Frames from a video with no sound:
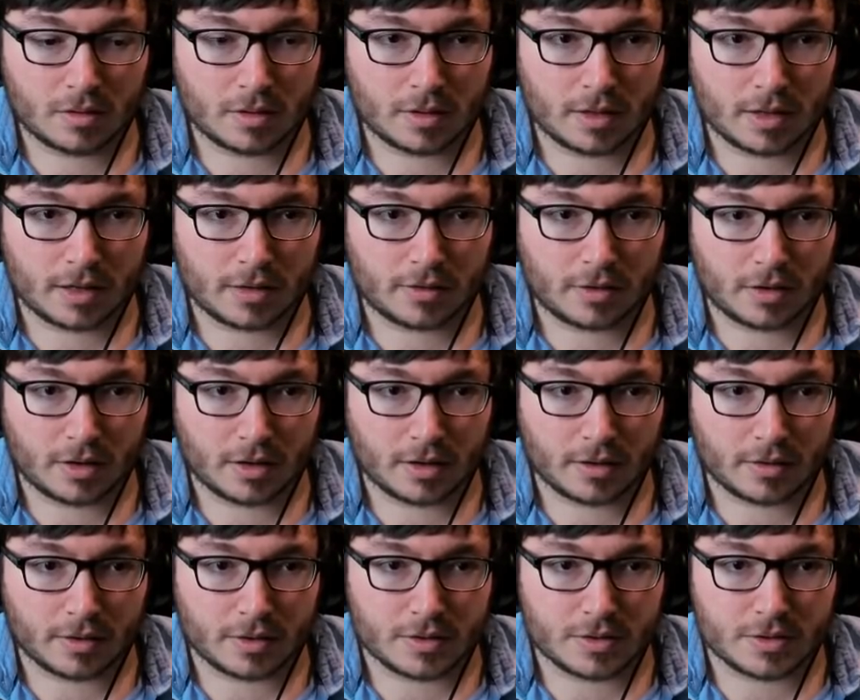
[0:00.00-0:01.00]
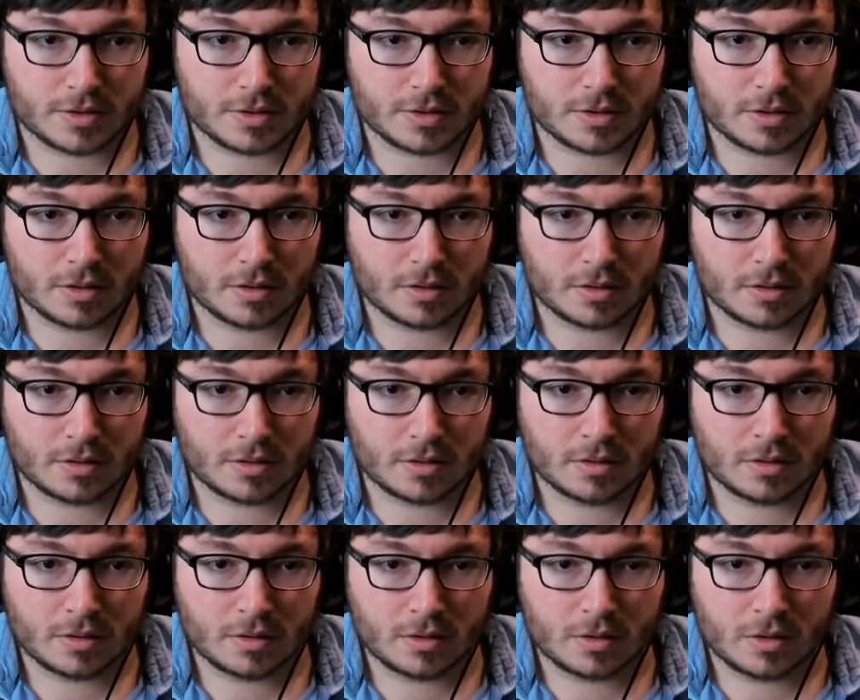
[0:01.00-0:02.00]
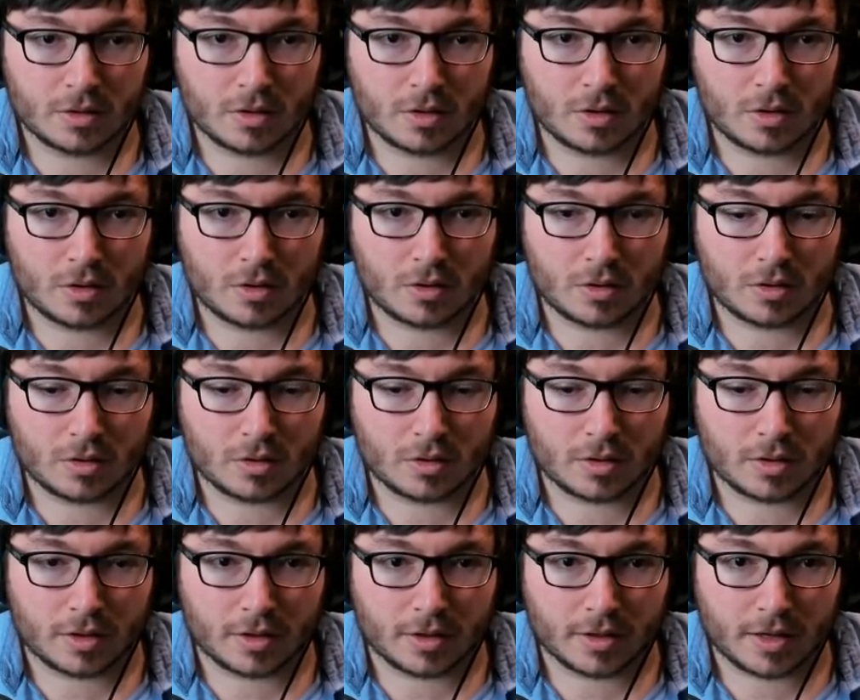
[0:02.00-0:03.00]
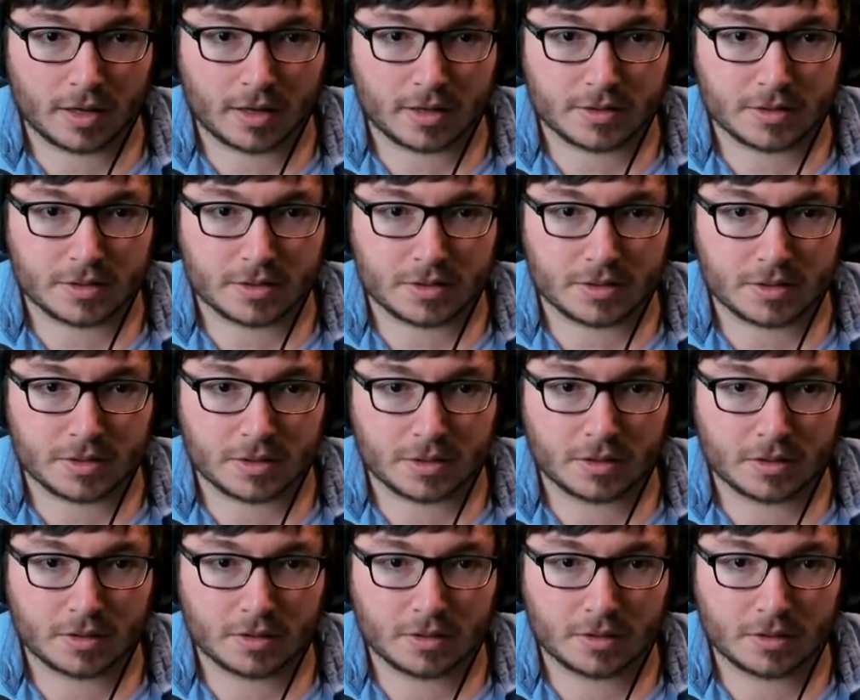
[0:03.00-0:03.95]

Yeah, I don't like this. Oh yeah, Kha'Zix is here.